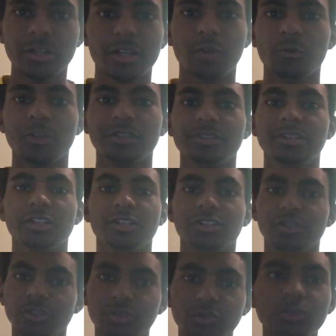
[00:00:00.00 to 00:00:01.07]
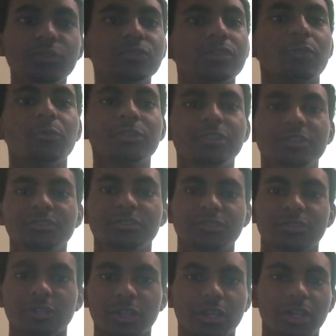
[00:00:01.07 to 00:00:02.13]
it. I want it to look used. I want to use
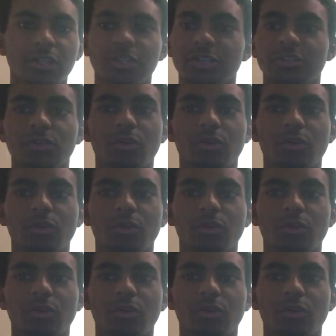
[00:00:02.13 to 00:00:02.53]
uh, look